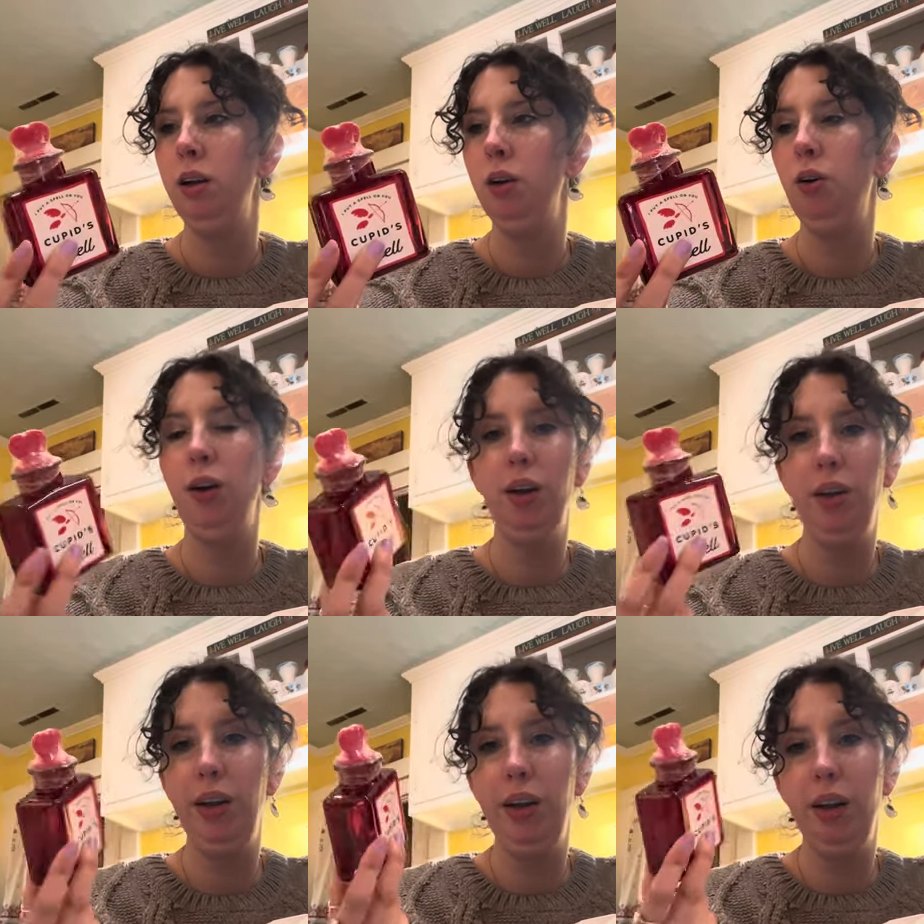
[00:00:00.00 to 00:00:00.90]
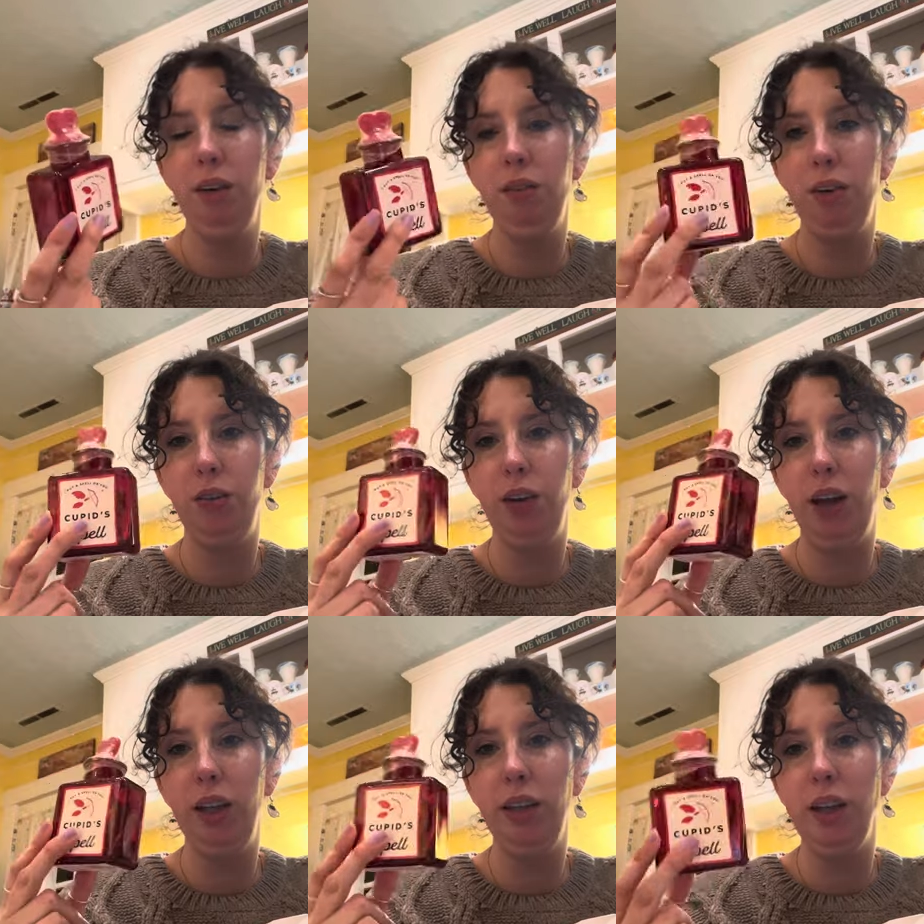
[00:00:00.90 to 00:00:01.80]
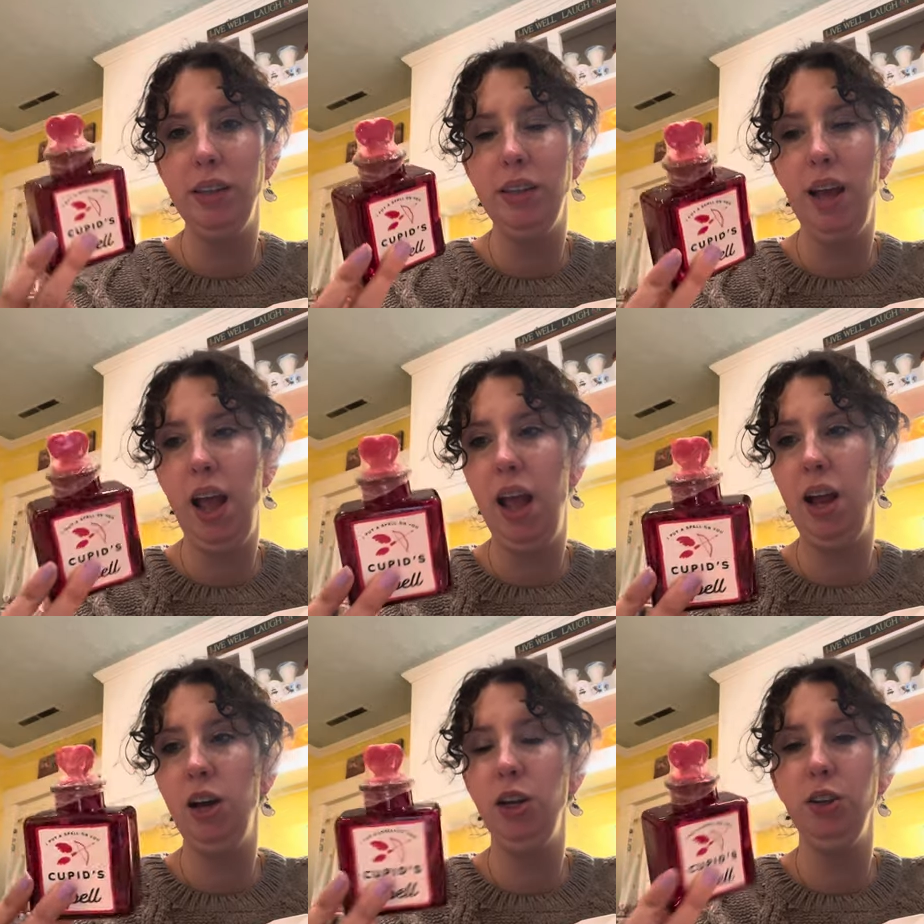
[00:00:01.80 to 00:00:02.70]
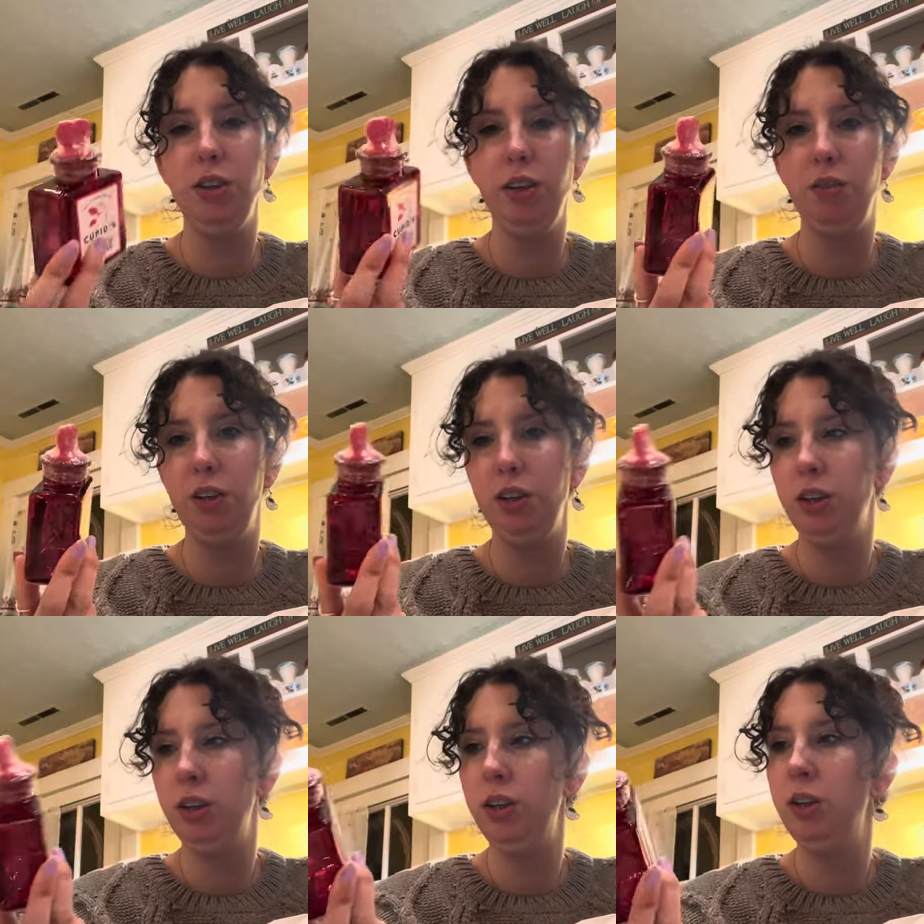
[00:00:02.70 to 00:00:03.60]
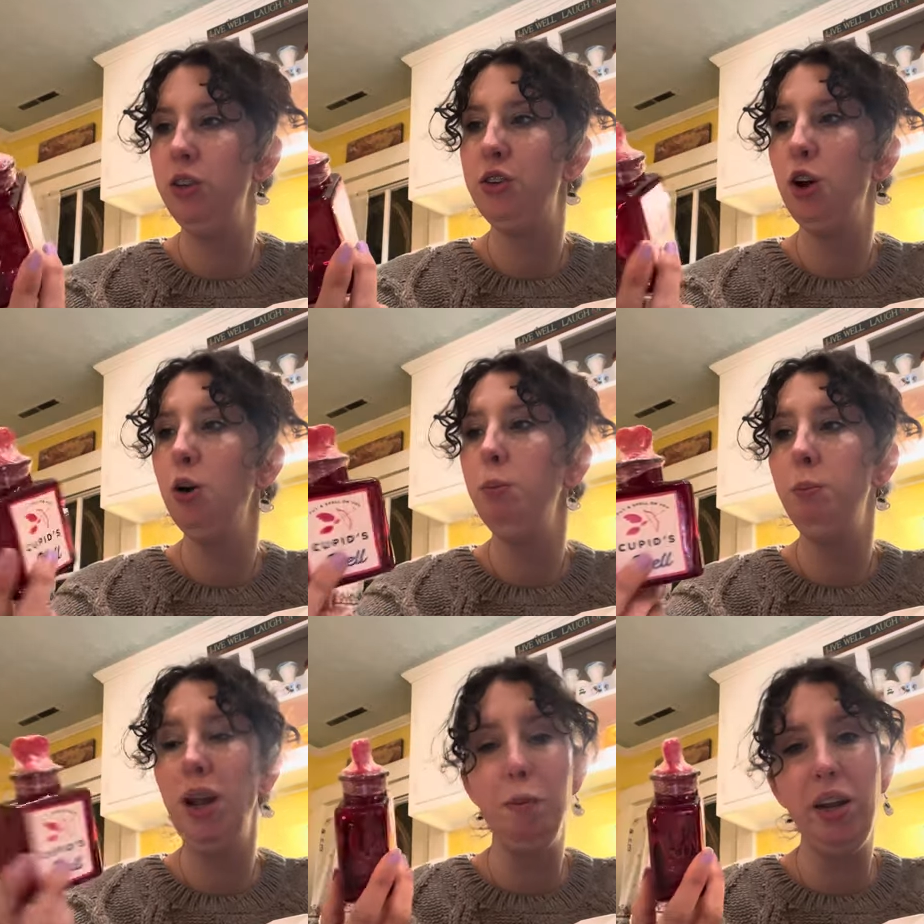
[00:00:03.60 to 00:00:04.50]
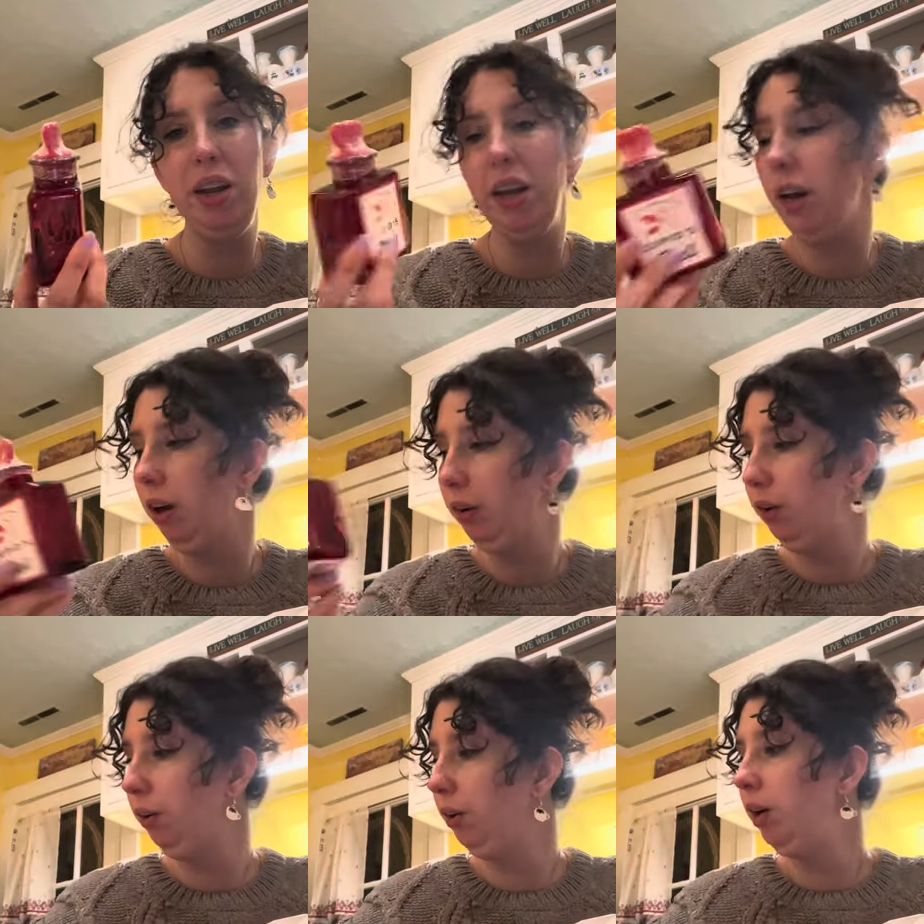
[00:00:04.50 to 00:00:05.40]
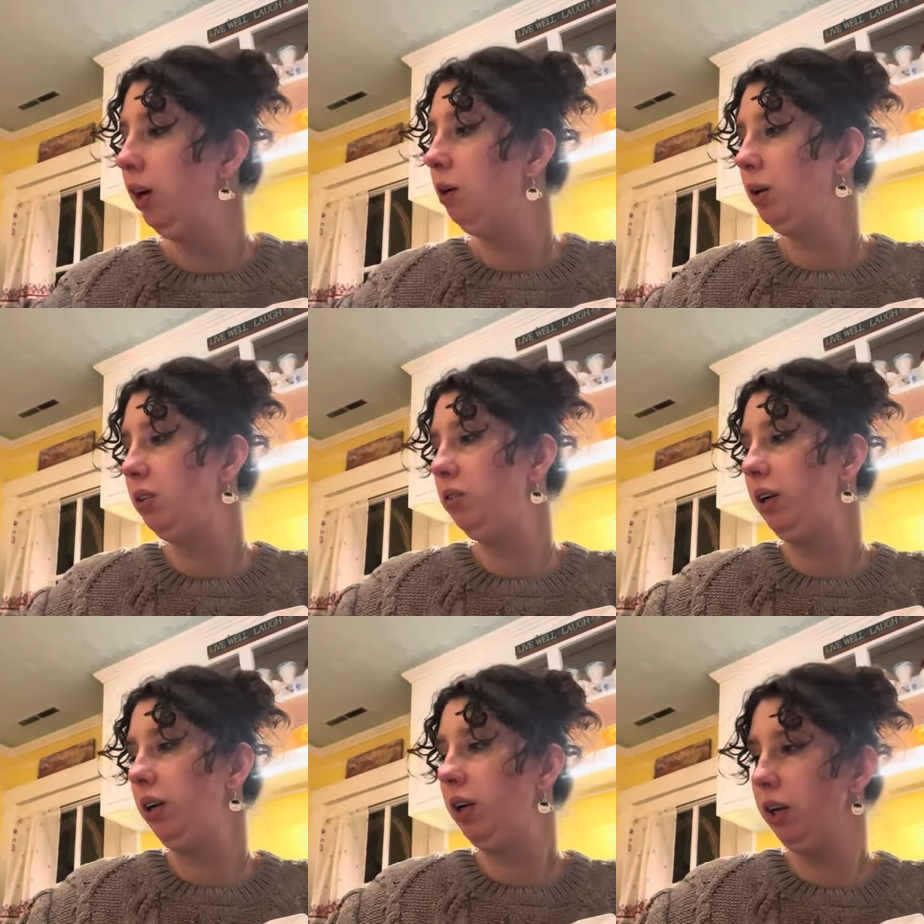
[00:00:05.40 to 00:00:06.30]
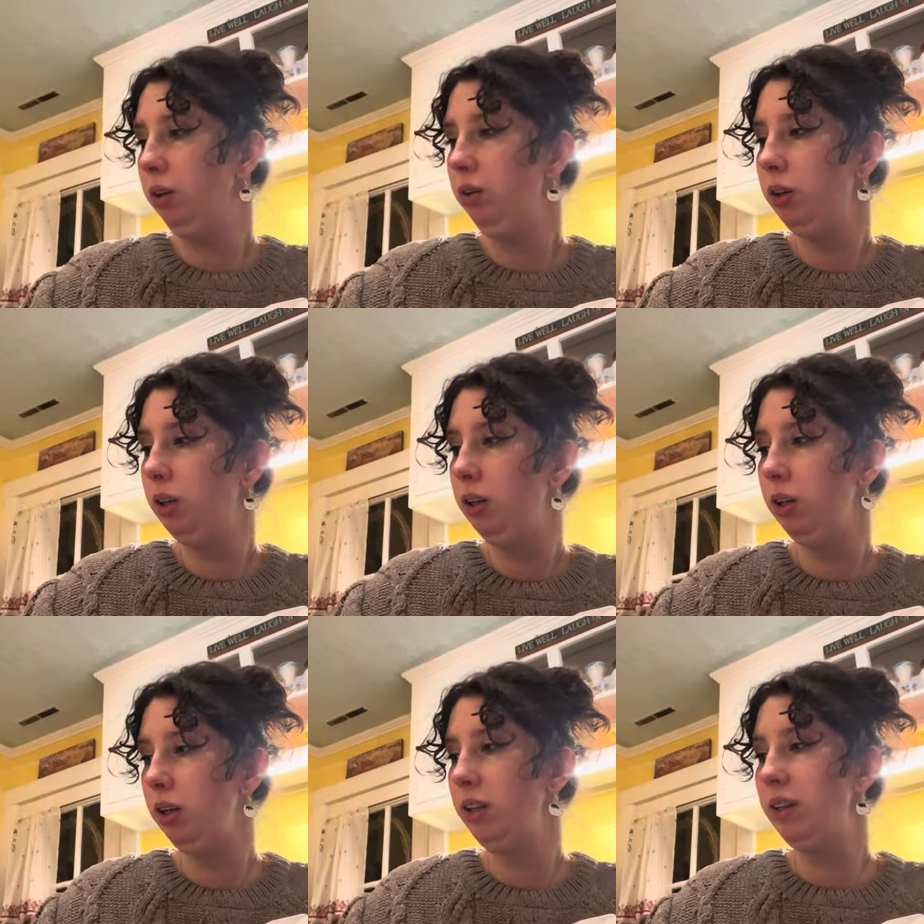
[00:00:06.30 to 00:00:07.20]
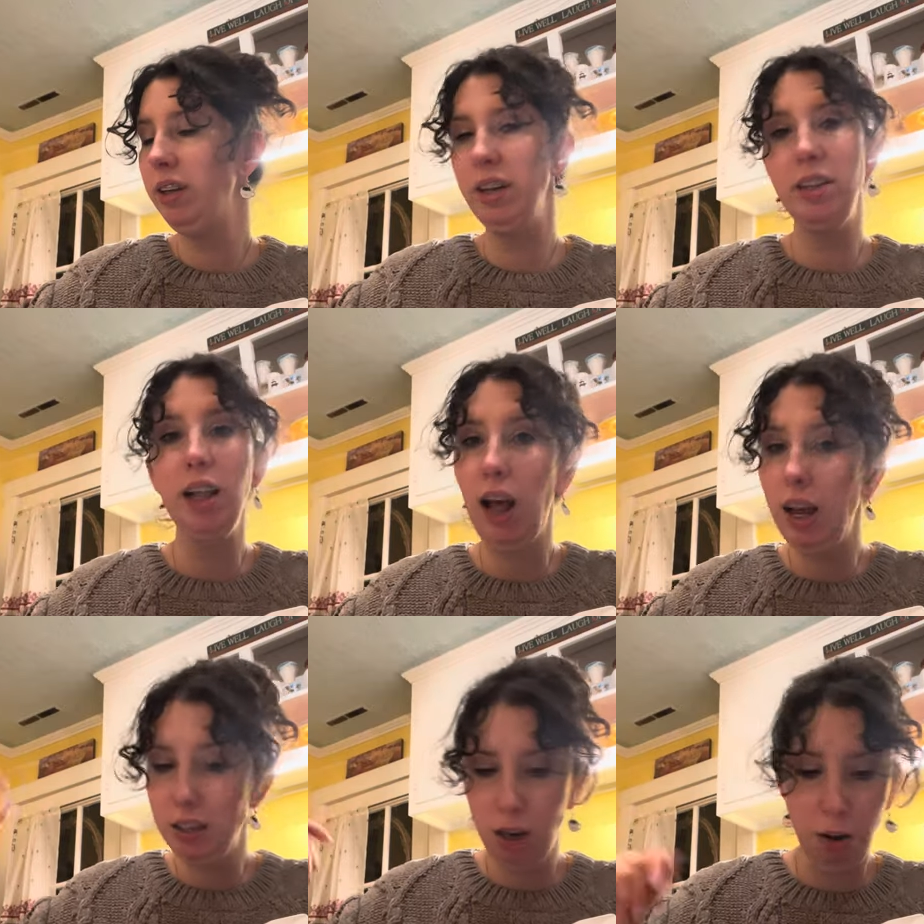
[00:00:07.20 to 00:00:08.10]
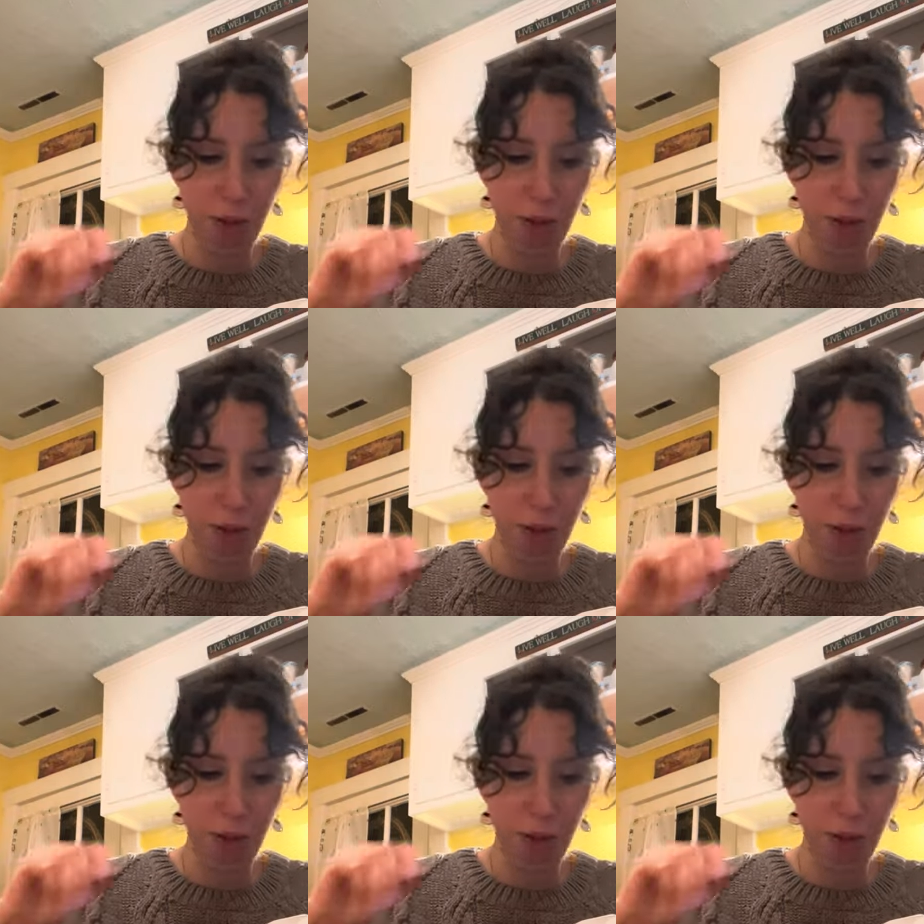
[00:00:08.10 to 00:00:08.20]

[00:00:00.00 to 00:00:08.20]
oil in it for Valentine's Day or use it for soap maybe I don't know but it's really cute. And it's nice and glass, not